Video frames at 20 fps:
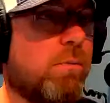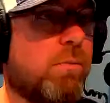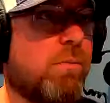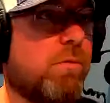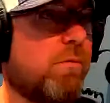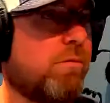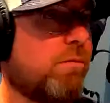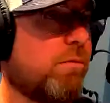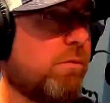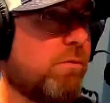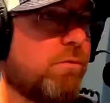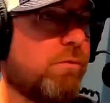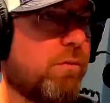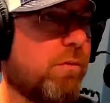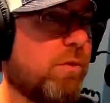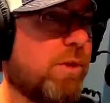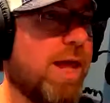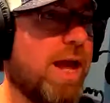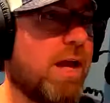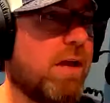For
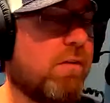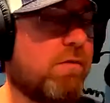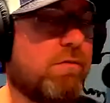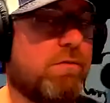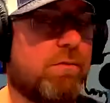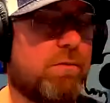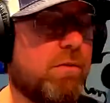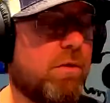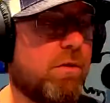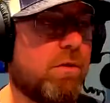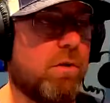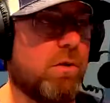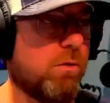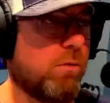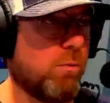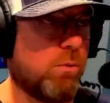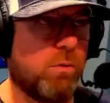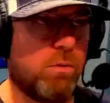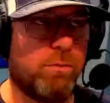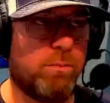lack of another
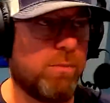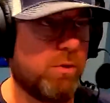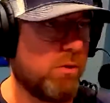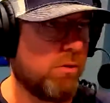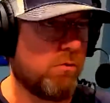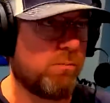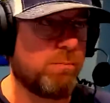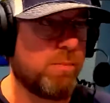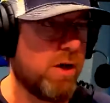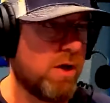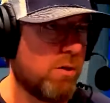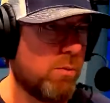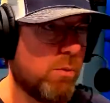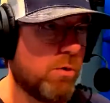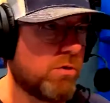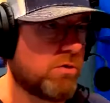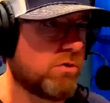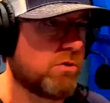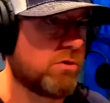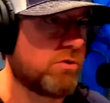word, there are many
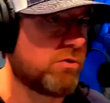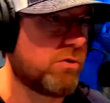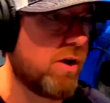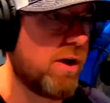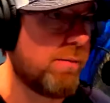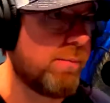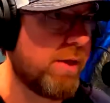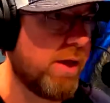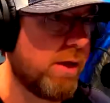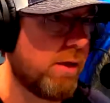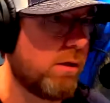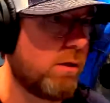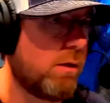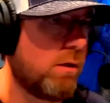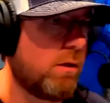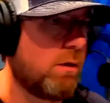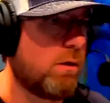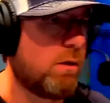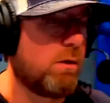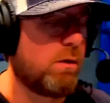words to describe that.
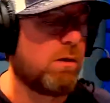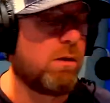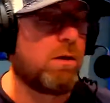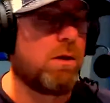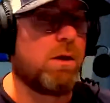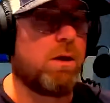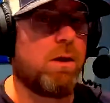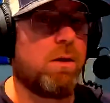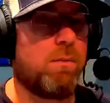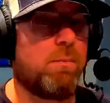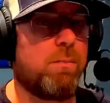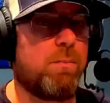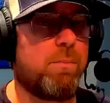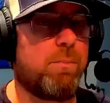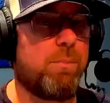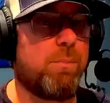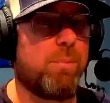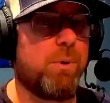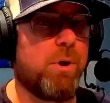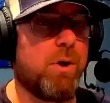
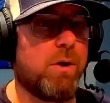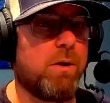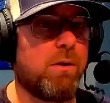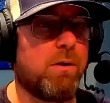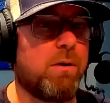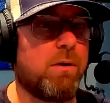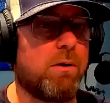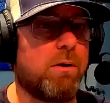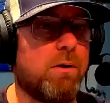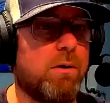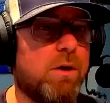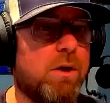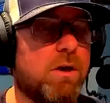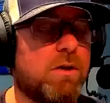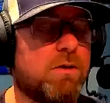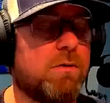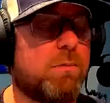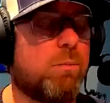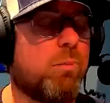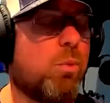But
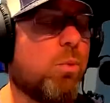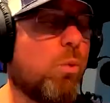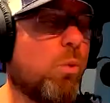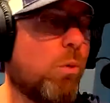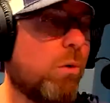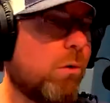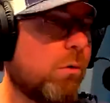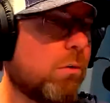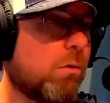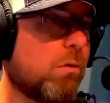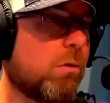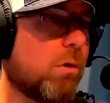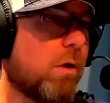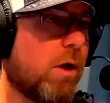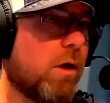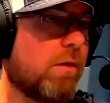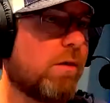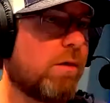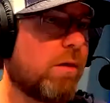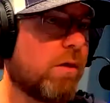it's important,
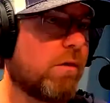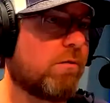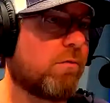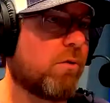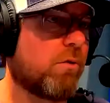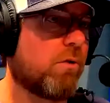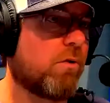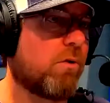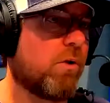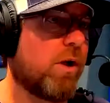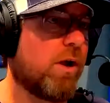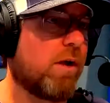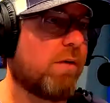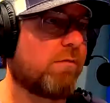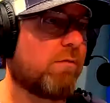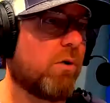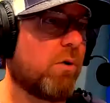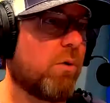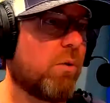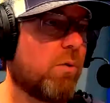I think, for a creative
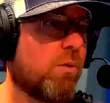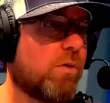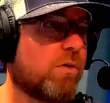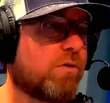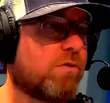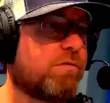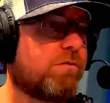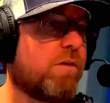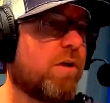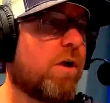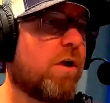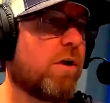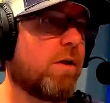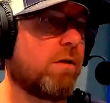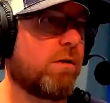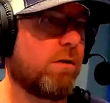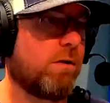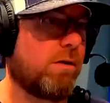to always find